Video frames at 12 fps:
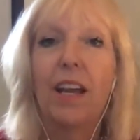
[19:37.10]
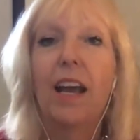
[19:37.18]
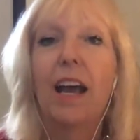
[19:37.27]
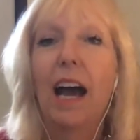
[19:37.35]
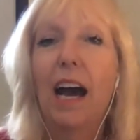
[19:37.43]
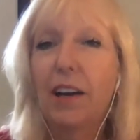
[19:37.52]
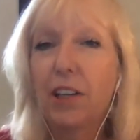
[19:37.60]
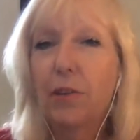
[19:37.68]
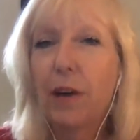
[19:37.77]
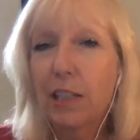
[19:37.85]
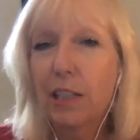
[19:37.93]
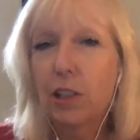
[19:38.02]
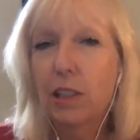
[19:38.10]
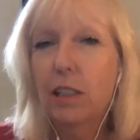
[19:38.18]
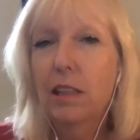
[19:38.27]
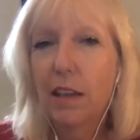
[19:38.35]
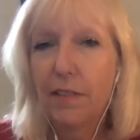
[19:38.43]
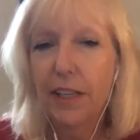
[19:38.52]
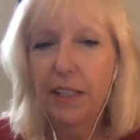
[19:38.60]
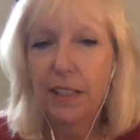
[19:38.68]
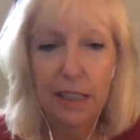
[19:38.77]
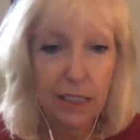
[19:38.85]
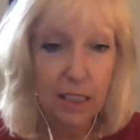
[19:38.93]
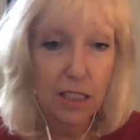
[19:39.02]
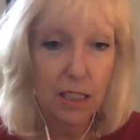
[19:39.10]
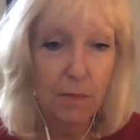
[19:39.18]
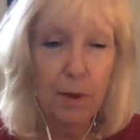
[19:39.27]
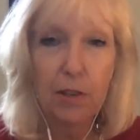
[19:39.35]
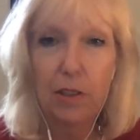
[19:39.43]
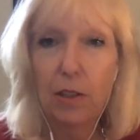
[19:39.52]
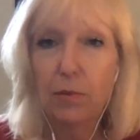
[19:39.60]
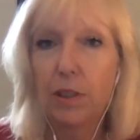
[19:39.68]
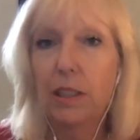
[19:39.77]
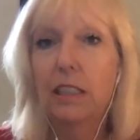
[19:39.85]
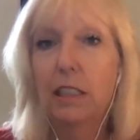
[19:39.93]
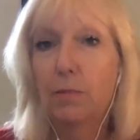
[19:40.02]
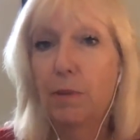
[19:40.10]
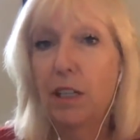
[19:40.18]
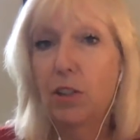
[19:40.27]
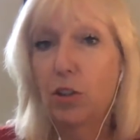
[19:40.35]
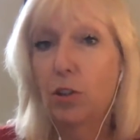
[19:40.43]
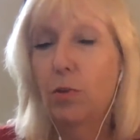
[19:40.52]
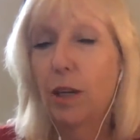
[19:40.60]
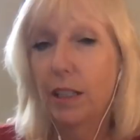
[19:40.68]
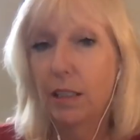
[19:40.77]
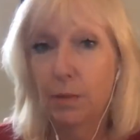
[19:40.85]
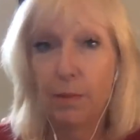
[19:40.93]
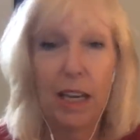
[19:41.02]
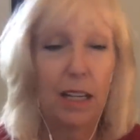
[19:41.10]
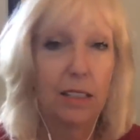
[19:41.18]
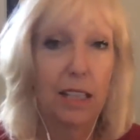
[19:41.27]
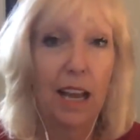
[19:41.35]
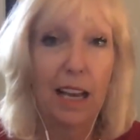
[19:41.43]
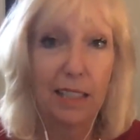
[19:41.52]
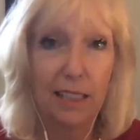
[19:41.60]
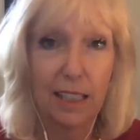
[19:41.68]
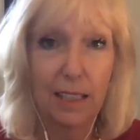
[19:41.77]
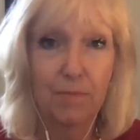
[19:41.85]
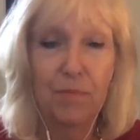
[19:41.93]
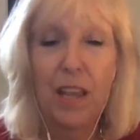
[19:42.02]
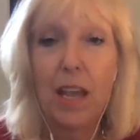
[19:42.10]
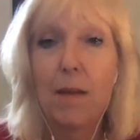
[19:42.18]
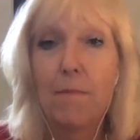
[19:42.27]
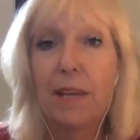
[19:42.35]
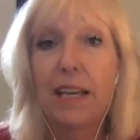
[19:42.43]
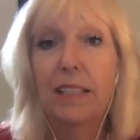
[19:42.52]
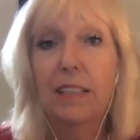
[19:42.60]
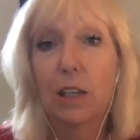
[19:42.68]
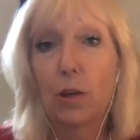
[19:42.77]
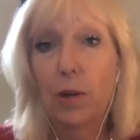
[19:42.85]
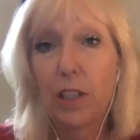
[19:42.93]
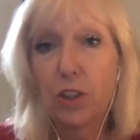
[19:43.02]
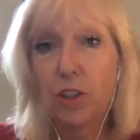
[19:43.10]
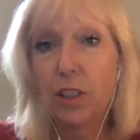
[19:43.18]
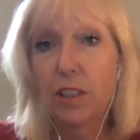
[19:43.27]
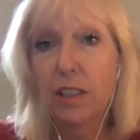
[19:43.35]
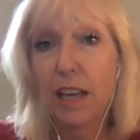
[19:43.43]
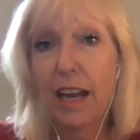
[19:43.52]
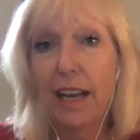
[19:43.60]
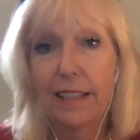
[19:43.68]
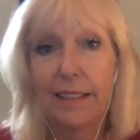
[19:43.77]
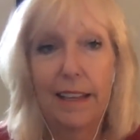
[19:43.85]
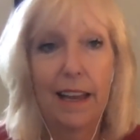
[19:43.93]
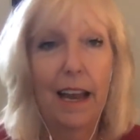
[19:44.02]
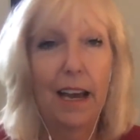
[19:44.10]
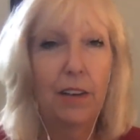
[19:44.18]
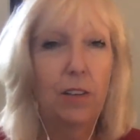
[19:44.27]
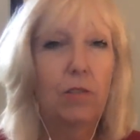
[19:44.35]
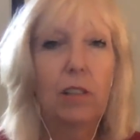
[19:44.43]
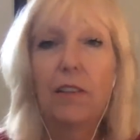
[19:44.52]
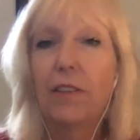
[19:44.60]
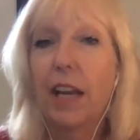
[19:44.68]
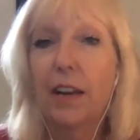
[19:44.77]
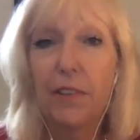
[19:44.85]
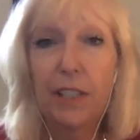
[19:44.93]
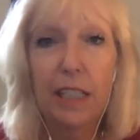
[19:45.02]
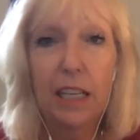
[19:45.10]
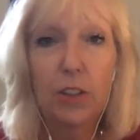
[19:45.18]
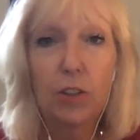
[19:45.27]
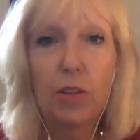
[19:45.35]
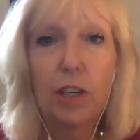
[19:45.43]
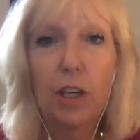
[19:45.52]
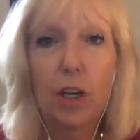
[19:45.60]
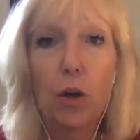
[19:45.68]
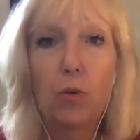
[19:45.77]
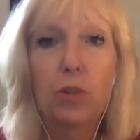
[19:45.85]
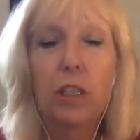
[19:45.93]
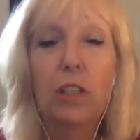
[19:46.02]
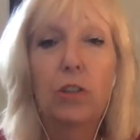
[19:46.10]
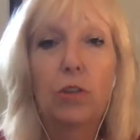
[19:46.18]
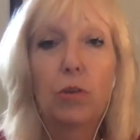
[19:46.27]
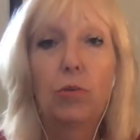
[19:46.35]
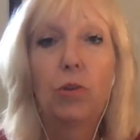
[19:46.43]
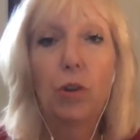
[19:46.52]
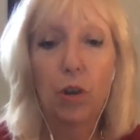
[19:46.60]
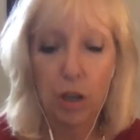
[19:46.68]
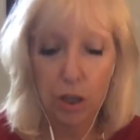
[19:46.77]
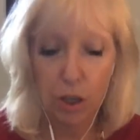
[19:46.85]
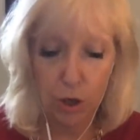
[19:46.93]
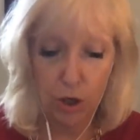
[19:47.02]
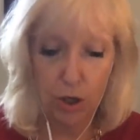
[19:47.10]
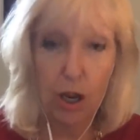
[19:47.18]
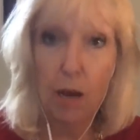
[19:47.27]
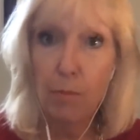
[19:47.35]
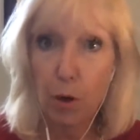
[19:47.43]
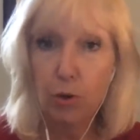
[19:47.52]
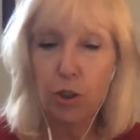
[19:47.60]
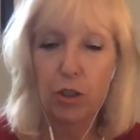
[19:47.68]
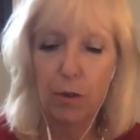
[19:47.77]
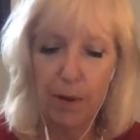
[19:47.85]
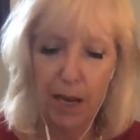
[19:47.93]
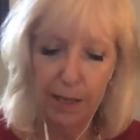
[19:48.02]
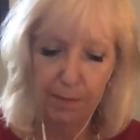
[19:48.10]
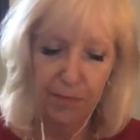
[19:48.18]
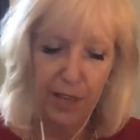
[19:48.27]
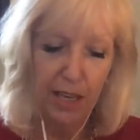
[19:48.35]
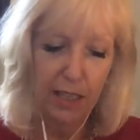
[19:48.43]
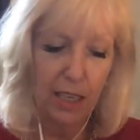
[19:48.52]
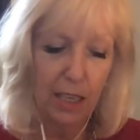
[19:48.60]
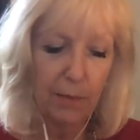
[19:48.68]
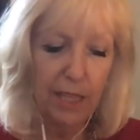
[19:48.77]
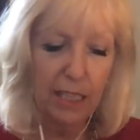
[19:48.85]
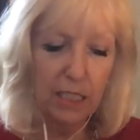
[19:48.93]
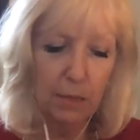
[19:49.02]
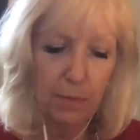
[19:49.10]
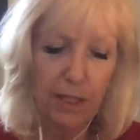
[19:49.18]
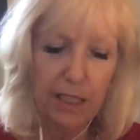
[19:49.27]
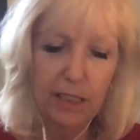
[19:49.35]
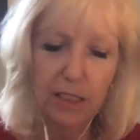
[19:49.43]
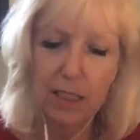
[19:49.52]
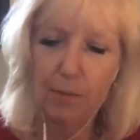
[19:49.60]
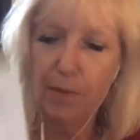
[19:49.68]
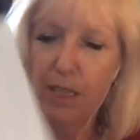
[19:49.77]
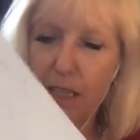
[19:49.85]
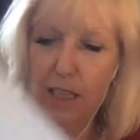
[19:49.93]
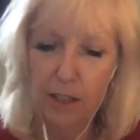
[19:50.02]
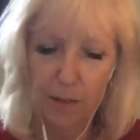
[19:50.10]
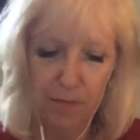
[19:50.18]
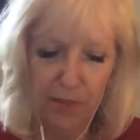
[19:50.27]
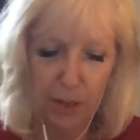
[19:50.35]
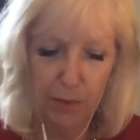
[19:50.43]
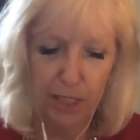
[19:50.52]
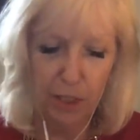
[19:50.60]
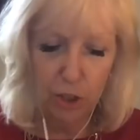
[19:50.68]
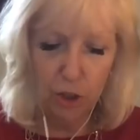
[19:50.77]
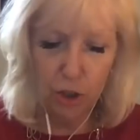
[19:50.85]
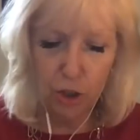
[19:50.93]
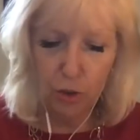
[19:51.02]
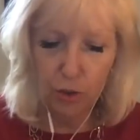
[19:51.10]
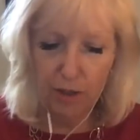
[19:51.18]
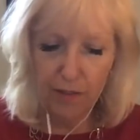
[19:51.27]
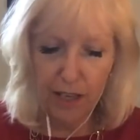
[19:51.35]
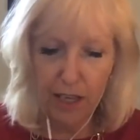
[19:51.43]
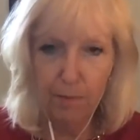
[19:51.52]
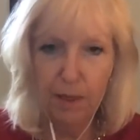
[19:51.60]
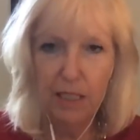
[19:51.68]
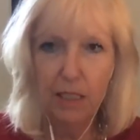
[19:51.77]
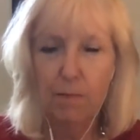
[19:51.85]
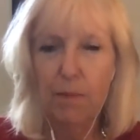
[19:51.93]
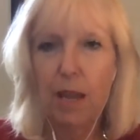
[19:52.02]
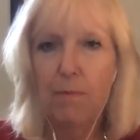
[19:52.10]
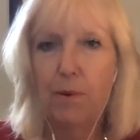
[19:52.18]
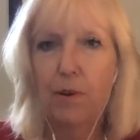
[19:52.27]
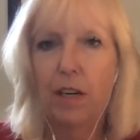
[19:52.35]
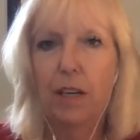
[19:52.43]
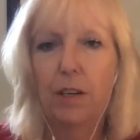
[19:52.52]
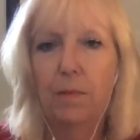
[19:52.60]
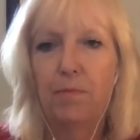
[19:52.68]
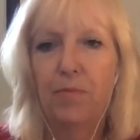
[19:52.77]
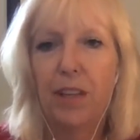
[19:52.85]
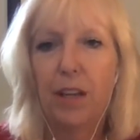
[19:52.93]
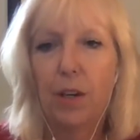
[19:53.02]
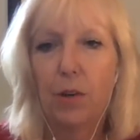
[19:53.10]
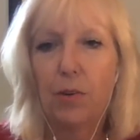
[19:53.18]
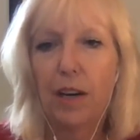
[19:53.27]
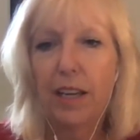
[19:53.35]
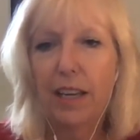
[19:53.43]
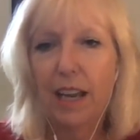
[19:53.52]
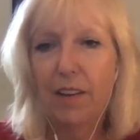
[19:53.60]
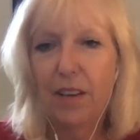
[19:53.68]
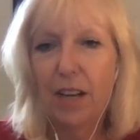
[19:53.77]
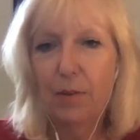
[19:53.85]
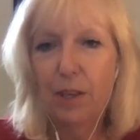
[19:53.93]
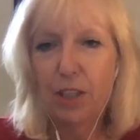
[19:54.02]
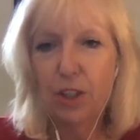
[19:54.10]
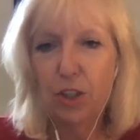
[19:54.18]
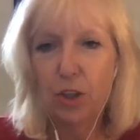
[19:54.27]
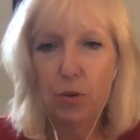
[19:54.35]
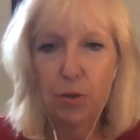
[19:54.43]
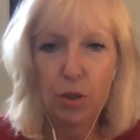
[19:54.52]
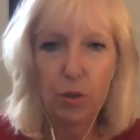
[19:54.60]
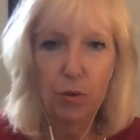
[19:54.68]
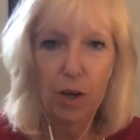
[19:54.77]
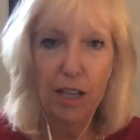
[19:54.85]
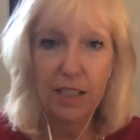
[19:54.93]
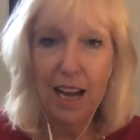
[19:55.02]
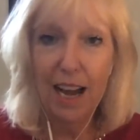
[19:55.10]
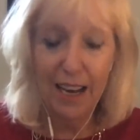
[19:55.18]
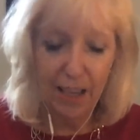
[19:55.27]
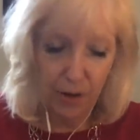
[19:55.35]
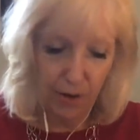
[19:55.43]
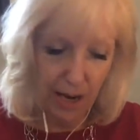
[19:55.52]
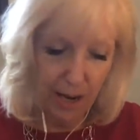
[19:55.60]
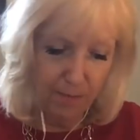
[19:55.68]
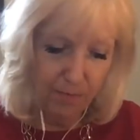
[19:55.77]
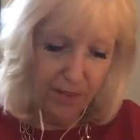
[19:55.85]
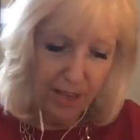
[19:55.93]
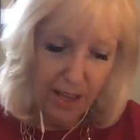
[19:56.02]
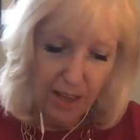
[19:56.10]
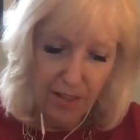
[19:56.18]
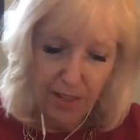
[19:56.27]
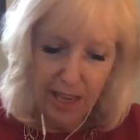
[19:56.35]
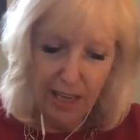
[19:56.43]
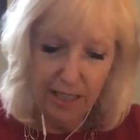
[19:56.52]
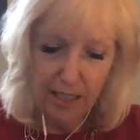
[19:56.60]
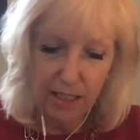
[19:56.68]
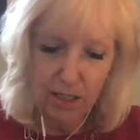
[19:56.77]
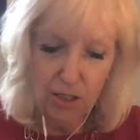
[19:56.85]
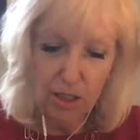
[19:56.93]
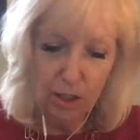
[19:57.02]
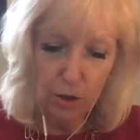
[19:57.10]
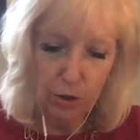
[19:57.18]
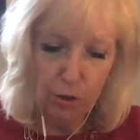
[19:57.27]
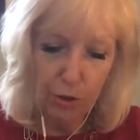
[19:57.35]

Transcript: How do you actually live it? And this is the part that really speaks to what Ismail's asking, because the question is asked, how do you live it every day so that it goes into your emotional mind? Now let me explain something here. I want to just show you, I've got a piece of paper here right now, and I want to show you a diagram that Dr.